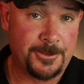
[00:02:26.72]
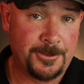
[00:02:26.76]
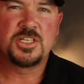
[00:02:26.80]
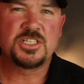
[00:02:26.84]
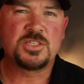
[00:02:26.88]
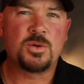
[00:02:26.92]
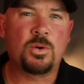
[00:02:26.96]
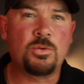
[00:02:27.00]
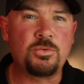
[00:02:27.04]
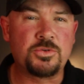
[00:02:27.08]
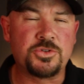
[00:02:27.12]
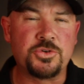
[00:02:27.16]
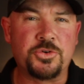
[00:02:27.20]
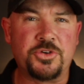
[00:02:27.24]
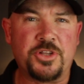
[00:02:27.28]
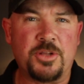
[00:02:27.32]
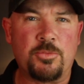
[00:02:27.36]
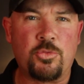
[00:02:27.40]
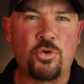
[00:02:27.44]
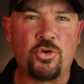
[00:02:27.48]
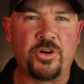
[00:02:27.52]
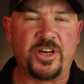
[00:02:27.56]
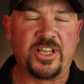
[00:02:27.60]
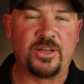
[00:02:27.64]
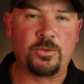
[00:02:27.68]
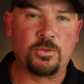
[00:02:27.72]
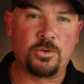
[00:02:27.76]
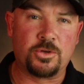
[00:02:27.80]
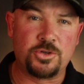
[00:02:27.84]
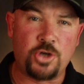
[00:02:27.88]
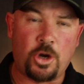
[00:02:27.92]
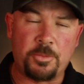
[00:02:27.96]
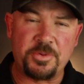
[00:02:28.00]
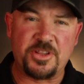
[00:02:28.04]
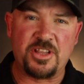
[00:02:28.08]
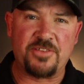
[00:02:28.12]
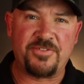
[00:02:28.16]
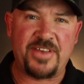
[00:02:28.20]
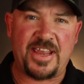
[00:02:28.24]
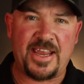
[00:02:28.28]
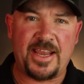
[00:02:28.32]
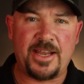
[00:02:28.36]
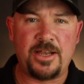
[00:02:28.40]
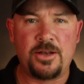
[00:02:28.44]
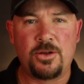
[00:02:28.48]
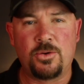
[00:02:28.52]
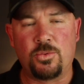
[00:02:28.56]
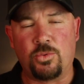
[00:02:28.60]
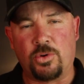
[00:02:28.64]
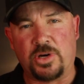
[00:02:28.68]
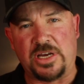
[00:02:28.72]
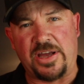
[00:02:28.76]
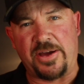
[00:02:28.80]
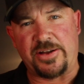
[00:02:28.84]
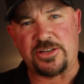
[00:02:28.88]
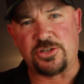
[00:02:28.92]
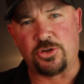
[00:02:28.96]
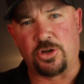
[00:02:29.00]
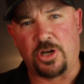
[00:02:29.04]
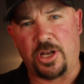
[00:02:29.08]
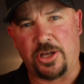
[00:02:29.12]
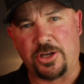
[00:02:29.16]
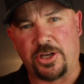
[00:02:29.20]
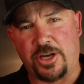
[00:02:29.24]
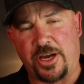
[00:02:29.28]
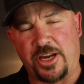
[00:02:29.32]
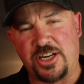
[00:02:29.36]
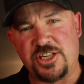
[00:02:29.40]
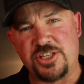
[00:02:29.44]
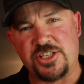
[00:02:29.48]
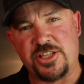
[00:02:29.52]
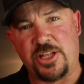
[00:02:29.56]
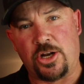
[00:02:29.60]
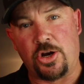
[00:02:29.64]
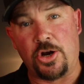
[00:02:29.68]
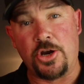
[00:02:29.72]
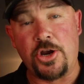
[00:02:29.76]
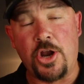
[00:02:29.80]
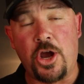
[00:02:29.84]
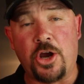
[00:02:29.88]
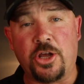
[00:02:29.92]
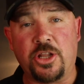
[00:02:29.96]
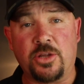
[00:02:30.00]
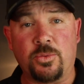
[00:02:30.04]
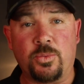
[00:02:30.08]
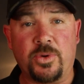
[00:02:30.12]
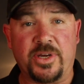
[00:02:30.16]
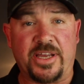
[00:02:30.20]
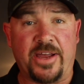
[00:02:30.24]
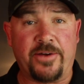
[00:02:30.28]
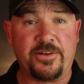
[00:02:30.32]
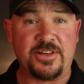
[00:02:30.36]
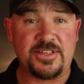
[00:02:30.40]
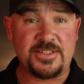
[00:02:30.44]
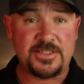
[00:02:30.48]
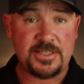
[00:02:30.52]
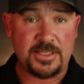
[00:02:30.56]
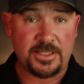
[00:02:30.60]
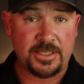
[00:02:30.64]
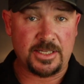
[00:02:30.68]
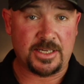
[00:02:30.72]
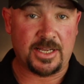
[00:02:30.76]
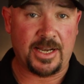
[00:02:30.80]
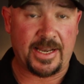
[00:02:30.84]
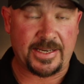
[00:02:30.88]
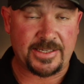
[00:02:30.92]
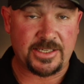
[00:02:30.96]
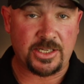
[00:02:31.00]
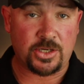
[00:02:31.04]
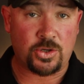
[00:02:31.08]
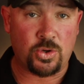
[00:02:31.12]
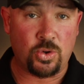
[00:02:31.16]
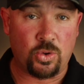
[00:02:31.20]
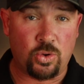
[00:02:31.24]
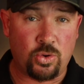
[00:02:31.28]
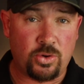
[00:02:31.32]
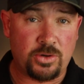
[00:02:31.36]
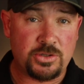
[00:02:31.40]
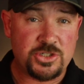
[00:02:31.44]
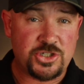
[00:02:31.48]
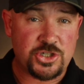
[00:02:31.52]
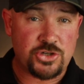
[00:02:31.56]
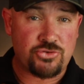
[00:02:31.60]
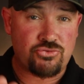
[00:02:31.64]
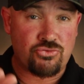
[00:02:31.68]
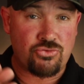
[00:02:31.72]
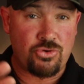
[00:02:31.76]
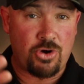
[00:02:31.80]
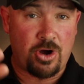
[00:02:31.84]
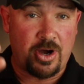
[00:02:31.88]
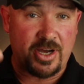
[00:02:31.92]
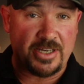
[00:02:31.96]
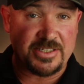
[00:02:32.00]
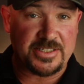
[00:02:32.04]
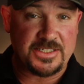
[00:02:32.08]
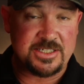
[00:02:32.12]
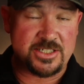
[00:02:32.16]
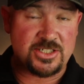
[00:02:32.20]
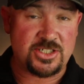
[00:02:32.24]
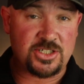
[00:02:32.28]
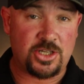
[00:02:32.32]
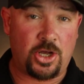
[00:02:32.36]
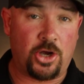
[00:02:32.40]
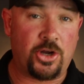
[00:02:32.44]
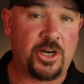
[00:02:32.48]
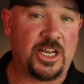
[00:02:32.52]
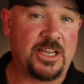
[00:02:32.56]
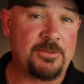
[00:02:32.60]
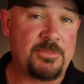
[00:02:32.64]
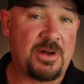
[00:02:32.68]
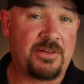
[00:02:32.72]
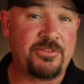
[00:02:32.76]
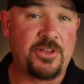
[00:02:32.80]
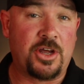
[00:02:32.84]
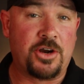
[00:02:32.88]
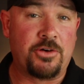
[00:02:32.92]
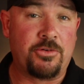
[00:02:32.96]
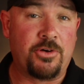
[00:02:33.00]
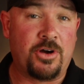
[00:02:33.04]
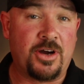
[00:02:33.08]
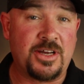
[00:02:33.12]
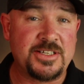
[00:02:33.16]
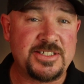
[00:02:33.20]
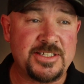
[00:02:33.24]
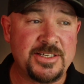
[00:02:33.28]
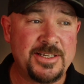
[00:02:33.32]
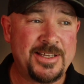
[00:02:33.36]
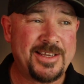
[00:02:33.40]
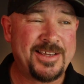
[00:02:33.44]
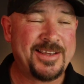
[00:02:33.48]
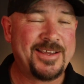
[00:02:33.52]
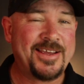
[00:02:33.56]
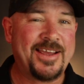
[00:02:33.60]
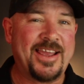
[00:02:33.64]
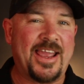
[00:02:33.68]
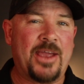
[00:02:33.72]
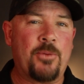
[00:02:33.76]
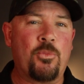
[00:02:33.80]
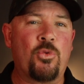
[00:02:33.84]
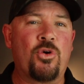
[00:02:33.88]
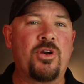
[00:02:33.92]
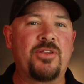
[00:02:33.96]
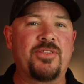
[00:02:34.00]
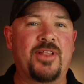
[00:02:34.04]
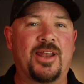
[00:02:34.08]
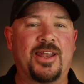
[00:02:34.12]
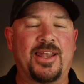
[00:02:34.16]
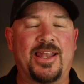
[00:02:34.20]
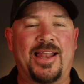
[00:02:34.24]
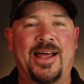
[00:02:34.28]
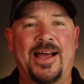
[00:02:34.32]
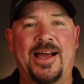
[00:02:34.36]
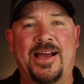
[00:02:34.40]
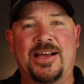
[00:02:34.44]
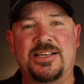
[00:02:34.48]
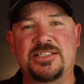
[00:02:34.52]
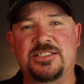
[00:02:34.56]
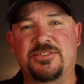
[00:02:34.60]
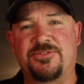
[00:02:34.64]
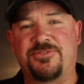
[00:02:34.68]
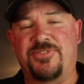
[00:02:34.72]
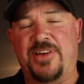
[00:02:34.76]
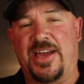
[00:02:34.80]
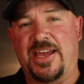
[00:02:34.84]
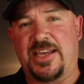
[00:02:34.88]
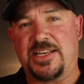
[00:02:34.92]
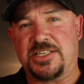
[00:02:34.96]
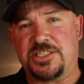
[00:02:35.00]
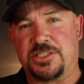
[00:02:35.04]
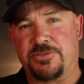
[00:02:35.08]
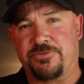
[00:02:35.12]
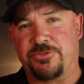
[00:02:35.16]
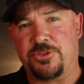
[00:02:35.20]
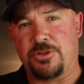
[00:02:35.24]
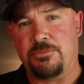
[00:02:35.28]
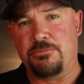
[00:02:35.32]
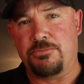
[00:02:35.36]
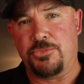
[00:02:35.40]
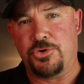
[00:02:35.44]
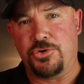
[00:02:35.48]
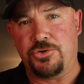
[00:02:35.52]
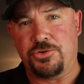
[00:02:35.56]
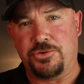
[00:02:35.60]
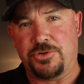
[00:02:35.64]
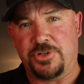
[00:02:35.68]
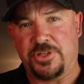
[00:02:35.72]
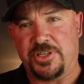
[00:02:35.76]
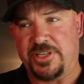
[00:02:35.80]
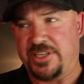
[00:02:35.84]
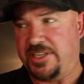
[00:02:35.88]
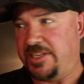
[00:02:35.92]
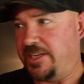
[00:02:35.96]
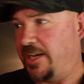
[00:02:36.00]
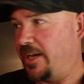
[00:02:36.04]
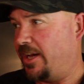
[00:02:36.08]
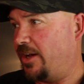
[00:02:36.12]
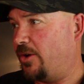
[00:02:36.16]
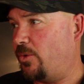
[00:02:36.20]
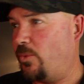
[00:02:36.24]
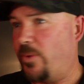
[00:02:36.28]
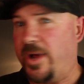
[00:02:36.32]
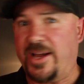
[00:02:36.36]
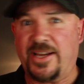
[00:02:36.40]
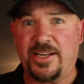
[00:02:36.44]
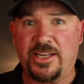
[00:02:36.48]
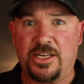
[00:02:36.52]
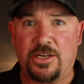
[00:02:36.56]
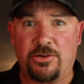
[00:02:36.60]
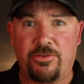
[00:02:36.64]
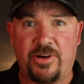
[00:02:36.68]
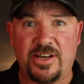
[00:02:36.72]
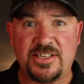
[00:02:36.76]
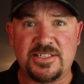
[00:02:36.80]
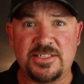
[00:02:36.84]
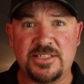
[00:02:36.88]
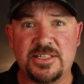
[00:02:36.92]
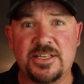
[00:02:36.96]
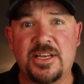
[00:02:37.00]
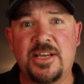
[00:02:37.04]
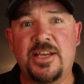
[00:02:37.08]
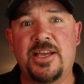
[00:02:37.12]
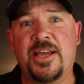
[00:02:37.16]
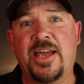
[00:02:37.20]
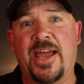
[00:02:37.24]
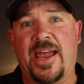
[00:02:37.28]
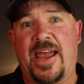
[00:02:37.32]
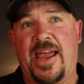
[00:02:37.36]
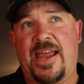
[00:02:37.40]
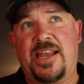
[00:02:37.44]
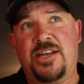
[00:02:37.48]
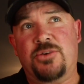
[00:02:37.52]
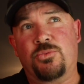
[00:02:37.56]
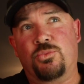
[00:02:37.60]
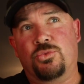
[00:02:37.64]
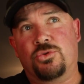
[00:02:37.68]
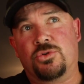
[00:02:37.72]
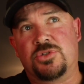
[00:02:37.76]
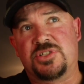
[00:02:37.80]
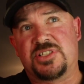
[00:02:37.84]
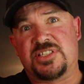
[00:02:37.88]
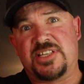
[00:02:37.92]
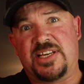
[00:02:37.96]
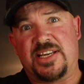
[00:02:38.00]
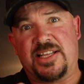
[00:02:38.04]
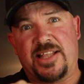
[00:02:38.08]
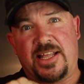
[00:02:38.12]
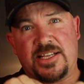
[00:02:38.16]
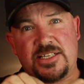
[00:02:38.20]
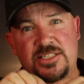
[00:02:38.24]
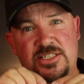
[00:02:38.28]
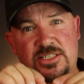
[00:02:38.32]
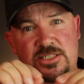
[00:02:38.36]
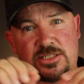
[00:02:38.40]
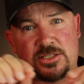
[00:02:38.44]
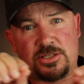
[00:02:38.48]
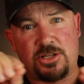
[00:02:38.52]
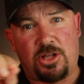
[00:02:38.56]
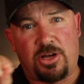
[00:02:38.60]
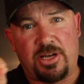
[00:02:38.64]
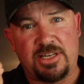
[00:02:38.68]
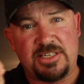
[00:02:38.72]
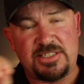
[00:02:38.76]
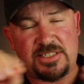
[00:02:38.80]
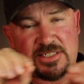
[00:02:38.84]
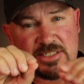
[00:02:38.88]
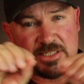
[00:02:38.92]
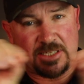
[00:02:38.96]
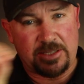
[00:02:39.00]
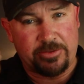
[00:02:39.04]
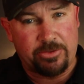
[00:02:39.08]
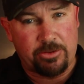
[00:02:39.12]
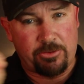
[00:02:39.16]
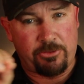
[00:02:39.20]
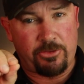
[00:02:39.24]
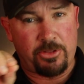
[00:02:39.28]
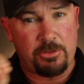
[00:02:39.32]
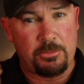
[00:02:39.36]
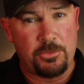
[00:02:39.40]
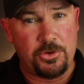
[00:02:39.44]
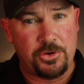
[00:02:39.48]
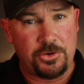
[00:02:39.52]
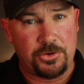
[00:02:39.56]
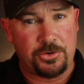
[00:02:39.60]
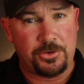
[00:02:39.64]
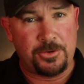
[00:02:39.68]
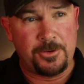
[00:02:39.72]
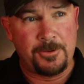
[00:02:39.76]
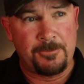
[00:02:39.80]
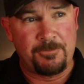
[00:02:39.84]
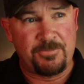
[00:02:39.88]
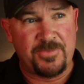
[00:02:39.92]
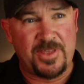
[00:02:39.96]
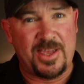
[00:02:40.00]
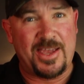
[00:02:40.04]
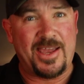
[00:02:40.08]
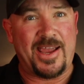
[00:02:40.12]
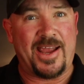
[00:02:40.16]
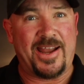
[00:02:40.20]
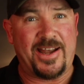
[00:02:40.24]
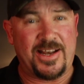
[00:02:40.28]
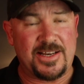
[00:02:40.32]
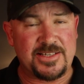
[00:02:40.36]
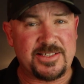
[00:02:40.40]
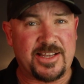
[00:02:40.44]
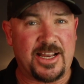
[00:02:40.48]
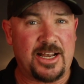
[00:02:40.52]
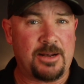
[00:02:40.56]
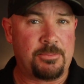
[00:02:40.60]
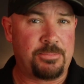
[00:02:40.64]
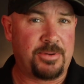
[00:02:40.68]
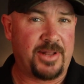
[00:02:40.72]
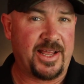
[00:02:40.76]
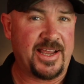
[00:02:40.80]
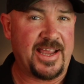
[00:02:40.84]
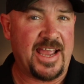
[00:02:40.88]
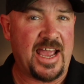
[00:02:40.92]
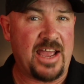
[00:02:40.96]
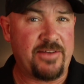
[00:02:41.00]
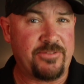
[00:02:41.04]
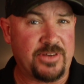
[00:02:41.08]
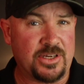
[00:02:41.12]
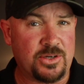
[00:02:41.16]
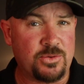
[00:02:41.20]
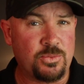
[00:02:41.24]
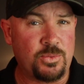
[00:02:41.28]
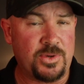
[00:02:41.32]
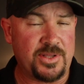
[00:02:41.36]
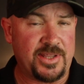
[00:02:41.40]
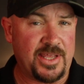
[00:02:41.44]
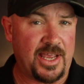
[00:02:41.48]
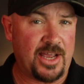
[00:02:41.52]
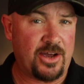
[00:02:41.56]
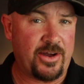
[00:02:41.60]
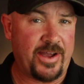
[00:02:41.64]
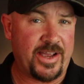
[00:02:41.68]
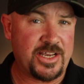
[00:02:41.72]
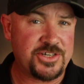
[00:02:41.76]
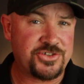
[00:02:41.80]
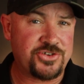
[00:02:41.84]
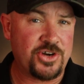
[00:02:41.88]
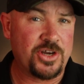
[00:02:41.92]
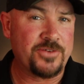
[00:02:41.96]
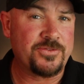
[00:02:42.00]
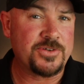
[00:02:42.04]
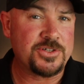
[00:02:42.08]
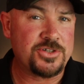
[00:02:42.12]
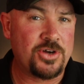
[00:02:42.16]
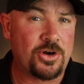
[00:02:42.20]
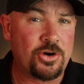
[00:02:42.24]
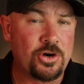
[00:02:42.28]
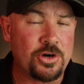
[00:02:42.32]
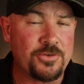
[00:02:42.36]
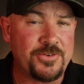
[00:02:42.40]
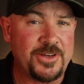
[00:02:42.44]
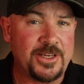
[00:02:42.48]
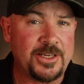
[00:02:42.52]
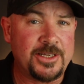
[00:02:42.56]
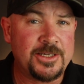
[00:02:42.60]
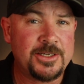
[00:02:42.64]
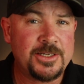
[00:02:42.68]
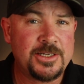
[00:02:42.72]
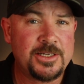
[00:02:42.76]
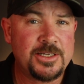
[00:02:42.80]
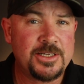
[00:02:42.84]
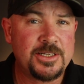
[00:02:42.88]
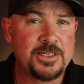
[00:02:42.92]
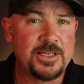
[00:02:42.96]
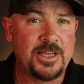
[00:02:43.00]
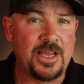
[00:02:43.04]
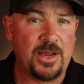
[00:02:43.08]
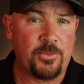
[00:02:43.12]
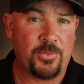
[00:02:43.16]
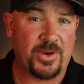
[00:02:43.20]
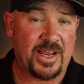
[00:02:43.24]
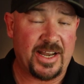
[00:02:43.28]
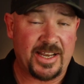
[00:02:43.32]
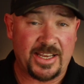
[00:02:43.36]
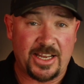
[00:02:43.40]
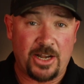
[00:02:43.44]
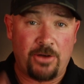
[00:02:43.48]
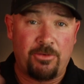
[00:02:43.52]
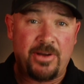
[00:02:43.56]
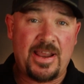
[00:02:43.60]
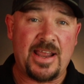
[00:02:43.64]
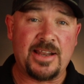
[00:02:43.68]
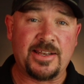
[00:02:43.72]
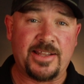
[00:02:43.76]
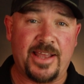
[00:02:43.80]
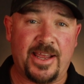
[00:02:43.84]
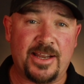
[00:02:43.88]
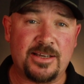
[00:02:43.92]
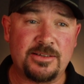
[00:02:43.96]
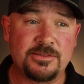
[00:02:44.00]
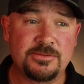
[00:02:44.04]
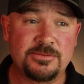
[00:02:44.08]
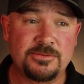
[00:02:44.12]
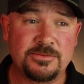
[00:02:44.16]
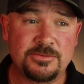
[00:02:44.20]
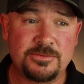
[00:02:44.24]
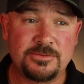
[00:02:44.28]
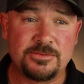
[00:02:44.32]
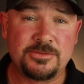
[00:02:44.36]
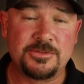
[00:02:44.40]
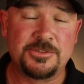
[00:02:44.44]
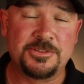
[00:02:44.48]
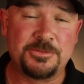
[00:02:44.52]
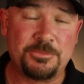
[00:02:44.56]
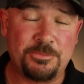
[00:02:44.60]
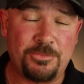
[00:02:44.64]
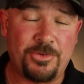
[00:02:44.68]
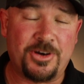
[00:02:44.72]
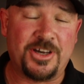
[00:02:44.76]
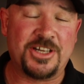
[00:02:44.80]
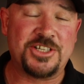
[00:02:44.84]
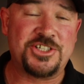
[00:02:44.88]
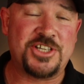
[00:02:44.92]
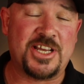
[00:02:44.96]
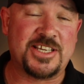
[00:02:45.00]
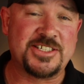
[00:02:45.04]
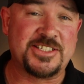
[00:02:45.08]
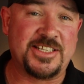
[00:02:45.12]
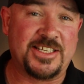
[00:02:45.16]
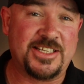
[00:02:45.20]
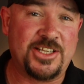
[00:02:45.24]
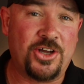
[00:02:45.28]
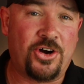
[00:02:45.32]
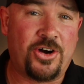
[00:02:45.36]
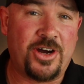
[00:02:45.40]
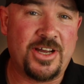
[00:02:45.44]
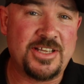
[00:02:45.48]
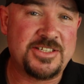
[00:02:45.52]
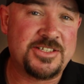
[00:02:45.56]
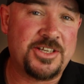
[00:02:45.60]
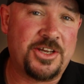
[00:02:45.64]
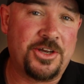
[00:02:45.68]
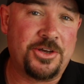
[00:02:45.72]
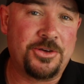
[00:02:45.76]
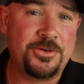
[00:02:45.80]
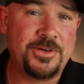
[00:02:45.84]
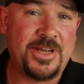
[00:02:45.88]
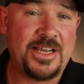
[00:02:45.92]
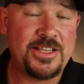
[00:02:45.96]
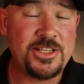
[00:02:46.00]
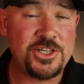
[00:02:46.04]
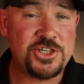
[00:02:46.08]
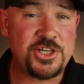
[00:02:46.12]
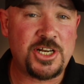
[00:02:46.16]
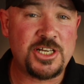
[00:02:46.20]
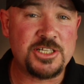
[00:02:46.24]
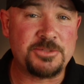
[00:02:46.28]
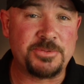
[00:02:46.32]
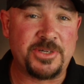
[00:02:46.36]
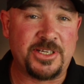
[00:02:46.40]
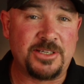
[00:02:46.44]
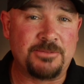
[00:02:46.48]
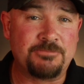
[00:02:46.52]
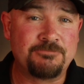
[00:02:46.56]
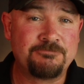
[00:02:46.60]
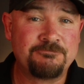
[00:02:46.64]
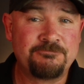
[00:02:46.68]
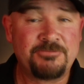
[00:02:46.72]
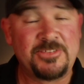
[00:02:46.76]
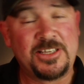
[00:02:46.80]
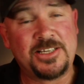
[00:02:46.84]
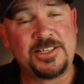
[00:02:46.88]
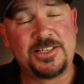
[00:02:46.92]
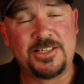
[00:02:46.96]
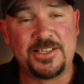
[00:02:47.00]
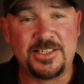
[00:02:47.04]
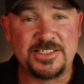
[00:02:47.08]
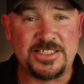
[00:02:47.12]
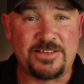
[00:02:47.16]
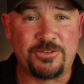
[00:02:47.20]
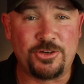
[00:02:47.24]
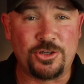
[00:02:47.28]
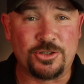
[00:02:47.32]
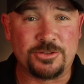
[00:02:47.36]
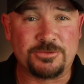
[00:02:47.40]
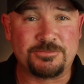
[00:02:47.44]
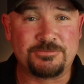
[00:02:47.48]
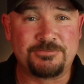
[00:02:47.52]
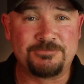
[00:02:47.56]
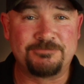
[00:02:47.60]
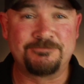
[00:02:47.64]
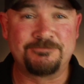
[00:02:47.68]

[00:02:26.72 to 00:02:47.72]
So what we'll do in the morning, we'll hop in the van, we'll go to a location that I know that we're going to see the galactic core just rising slowly above the horizon, and we're at the last phase of the moon, the waning crescent, and we'll see that slight slither of the moon, and it's going to play havoc with our astrophotography. And we're going to get around that by adjusting the ISO and the shutter speed. Let's have a look.